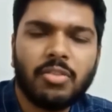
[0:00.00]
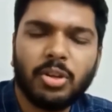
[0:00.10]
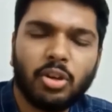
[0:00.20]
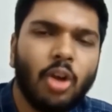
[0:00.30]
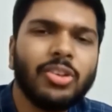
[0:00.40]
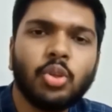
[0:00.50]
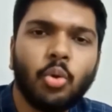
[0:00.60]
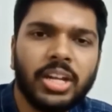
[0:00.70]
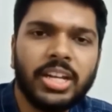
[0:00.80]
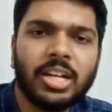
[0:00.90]
from the gross
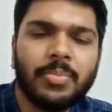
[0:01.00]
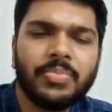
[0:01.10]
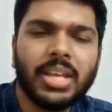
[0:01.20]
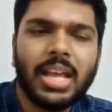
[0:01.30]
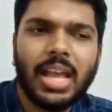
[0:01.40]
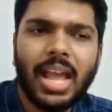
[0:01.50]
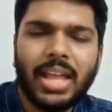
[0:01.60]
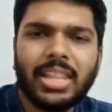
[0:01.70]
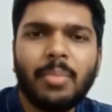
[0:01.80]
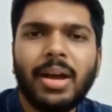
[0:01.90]
total income
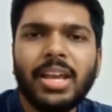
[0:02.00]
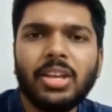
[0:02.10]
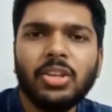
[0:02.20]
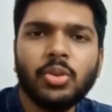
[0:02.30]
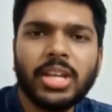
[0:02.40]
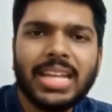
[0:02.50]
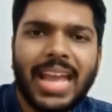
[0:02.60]
and thereby you can